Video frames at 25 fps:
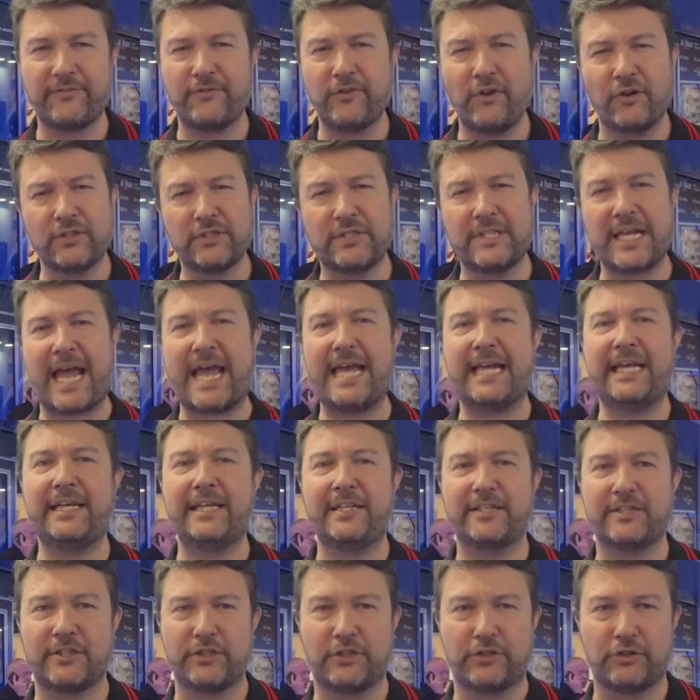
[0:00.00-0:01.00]
if not
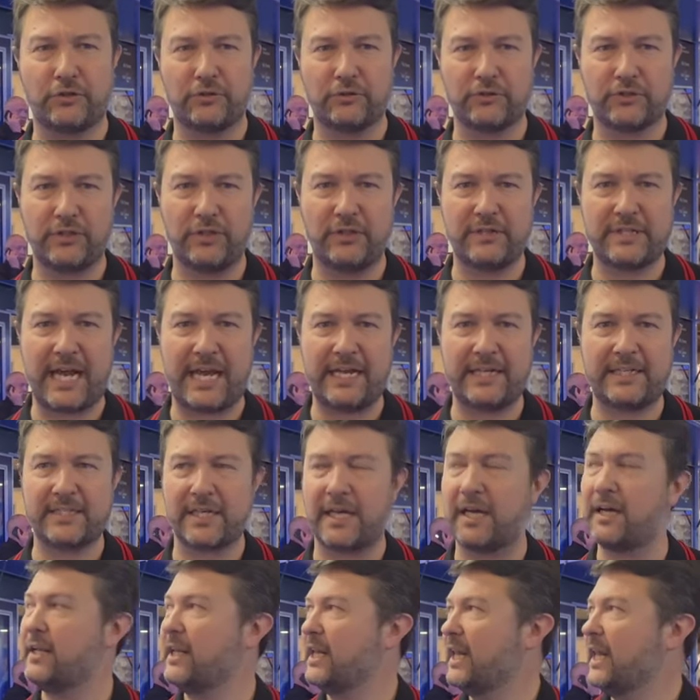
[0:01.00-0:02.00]
days, to trawl through
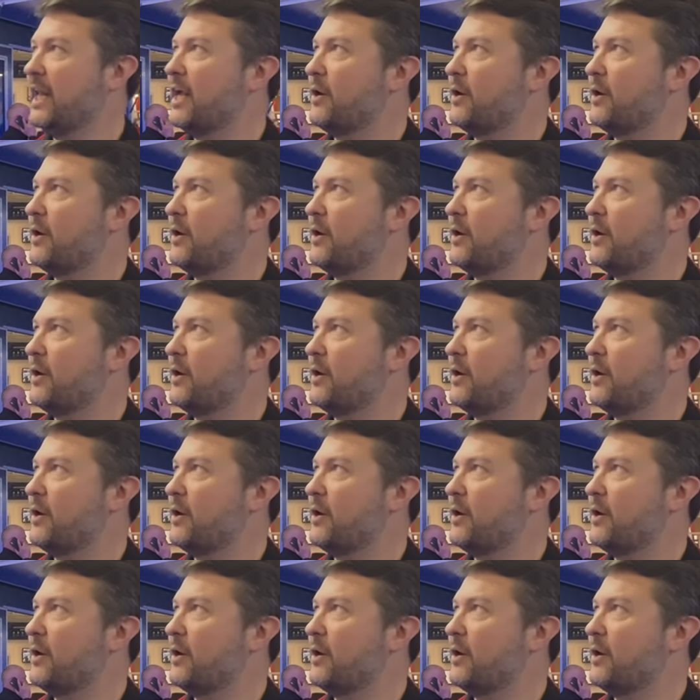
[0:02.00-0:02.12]
data.